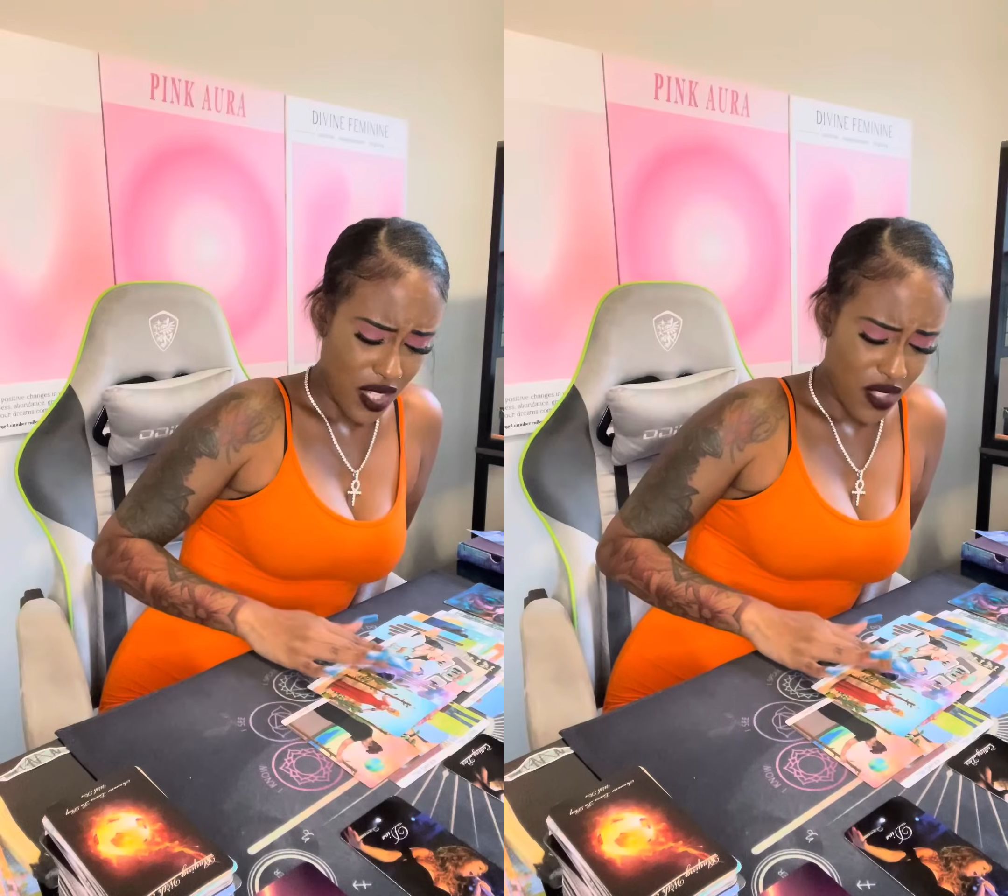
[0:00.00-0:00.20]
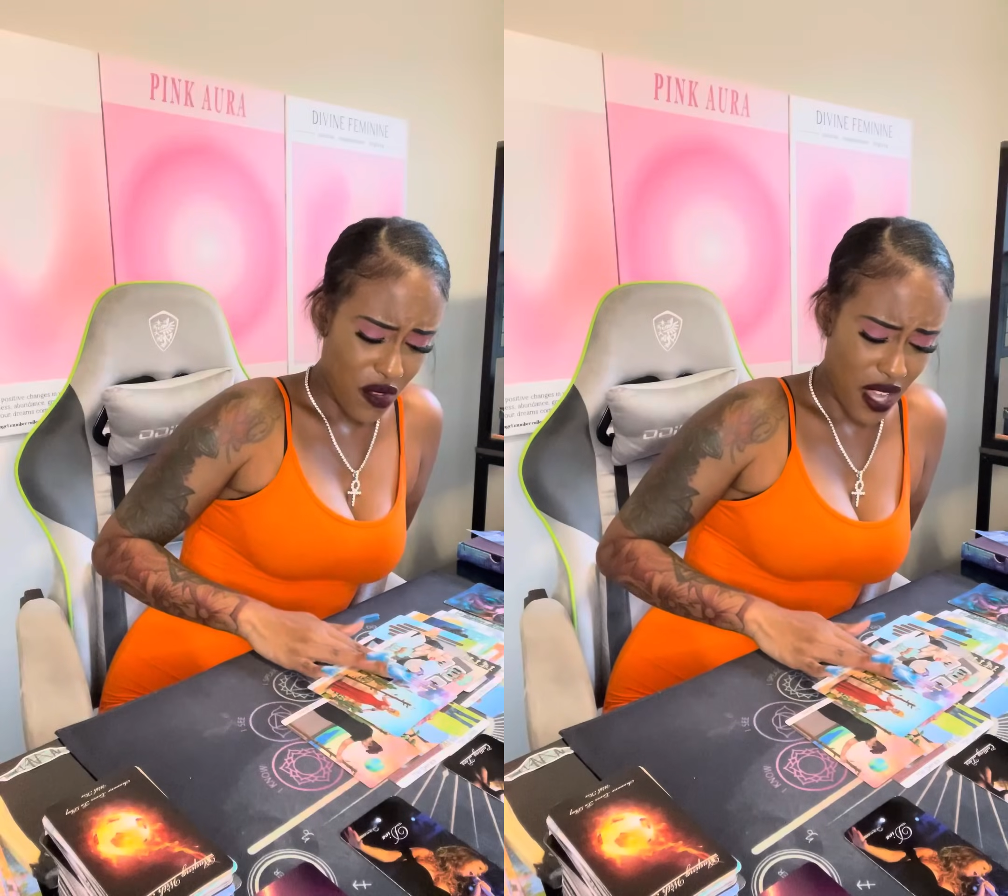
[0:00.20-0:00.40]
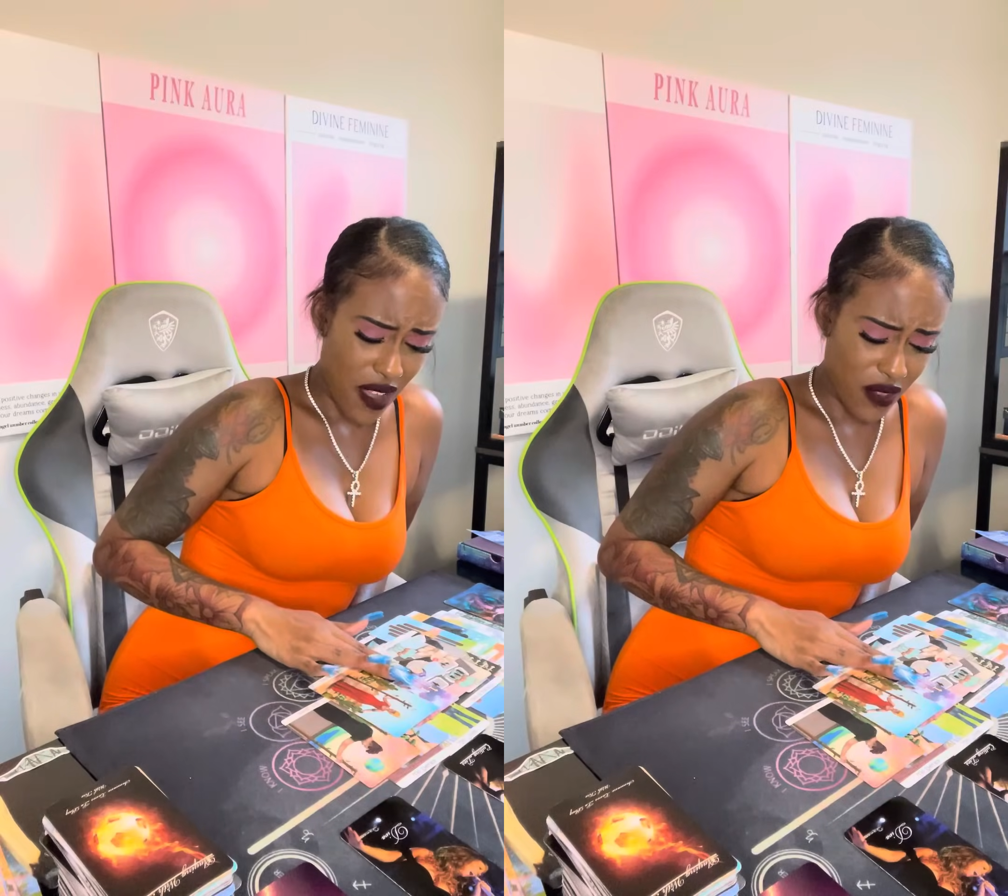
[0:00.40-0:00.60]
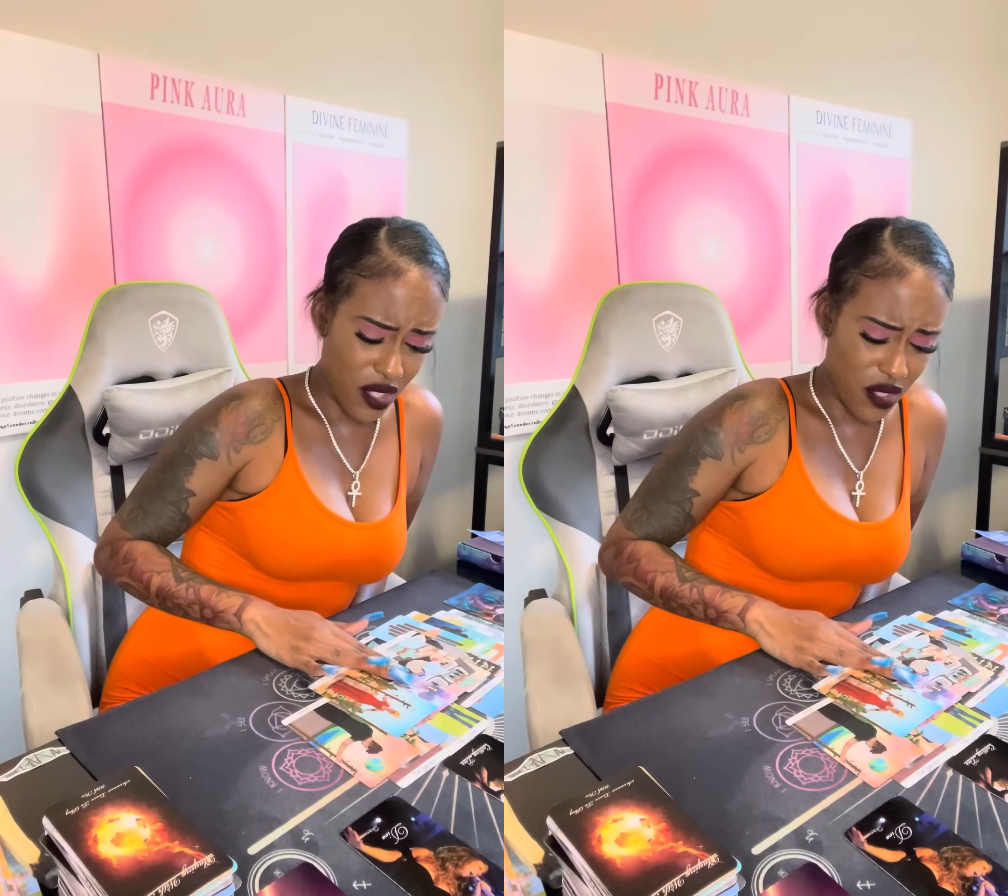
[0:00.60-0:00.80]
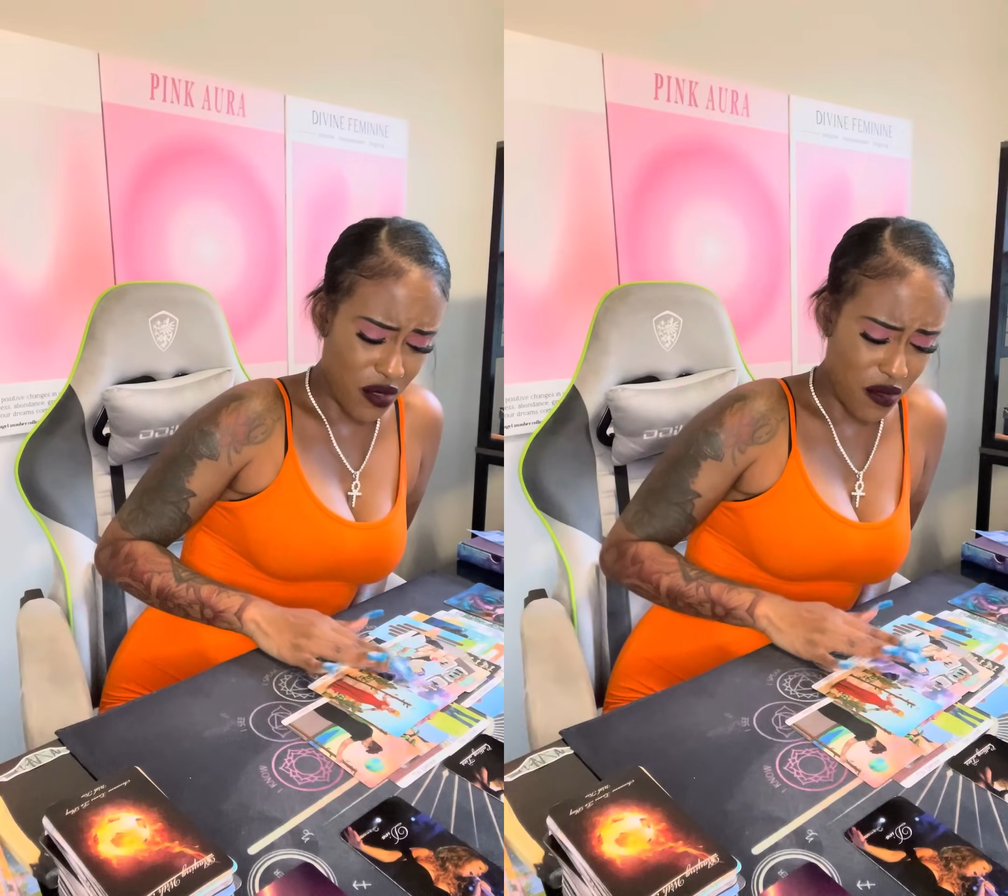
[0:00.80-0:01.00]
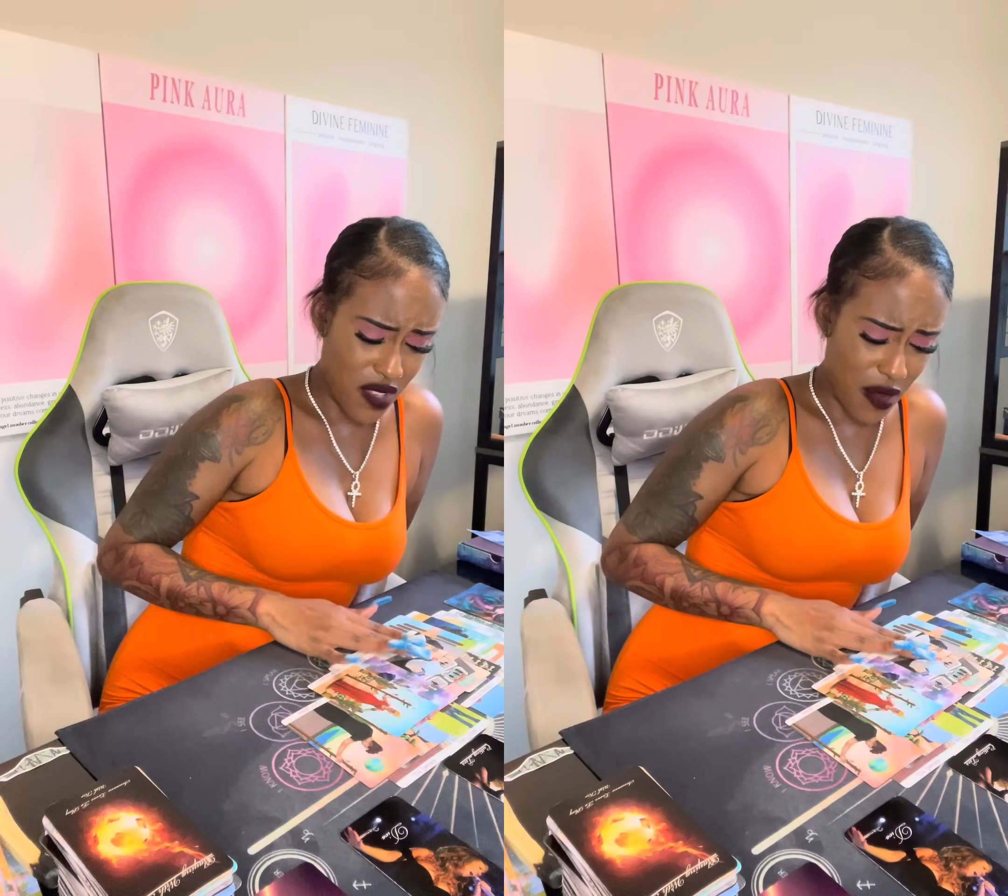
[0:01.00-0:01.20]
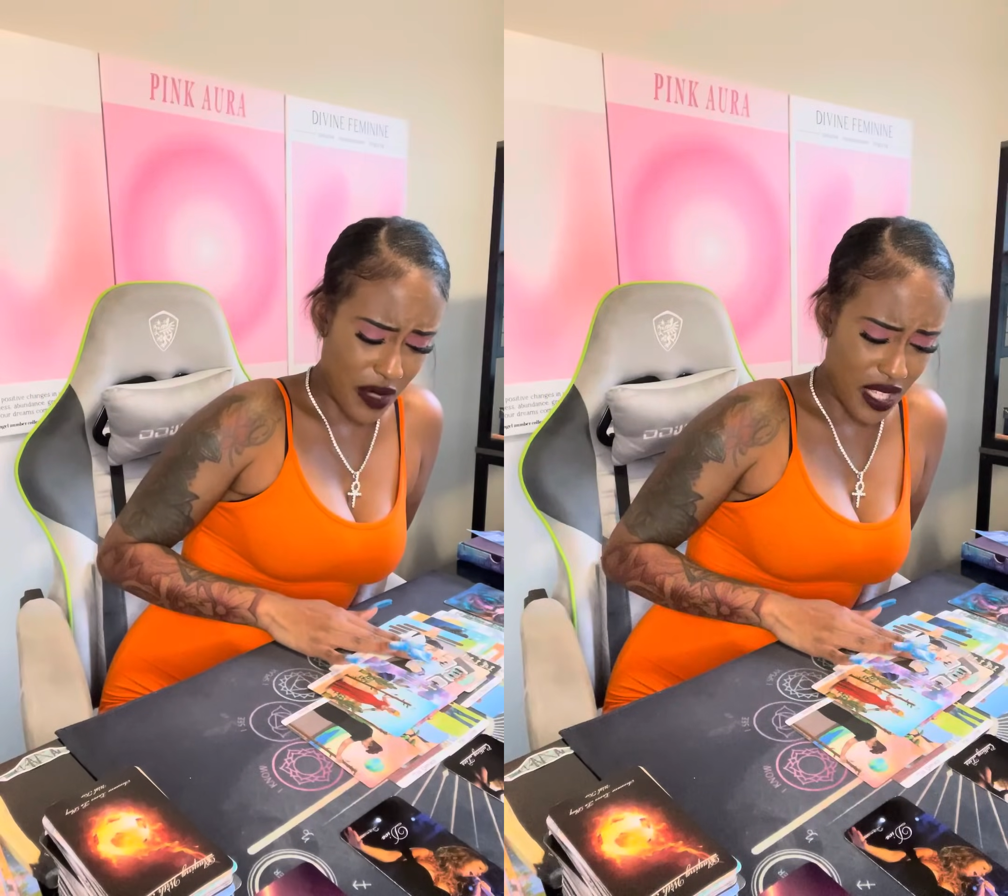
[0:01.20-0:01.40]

you can have good news coming